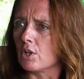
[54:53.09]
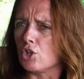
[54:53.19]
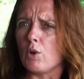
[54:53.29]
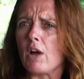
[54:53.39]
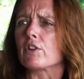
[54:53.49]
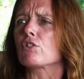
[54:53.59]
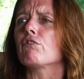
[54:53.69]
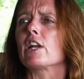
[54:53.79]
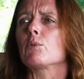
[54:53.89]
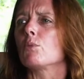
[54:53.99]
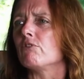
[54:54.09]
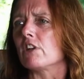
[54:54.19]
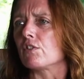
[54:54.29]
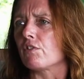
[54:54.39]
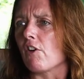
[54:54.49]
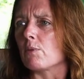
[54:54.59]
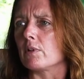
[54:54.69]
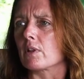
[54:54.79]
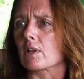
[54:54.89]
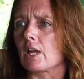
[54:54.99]
You have incredible marine
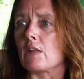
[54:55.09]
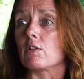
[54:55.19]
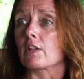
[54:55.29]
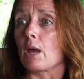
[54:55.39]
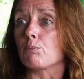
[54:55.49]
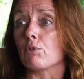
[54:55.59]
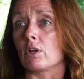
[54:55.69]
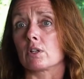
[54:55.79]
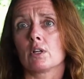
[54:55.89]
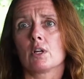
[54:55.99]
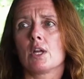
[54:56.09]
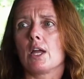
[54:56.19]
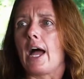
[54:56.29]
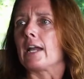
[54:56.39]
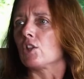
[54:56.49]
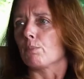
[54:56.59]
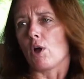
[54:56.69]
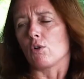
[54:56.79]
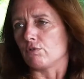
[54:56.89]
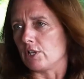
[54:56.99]
environments in the temperate and in the
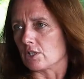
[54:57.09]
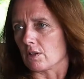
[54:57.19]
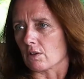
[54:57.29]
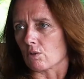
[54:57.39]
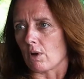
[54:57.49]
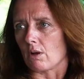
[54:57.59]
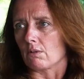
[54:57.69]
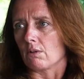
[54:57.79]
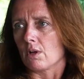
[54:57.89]
polar regions as well.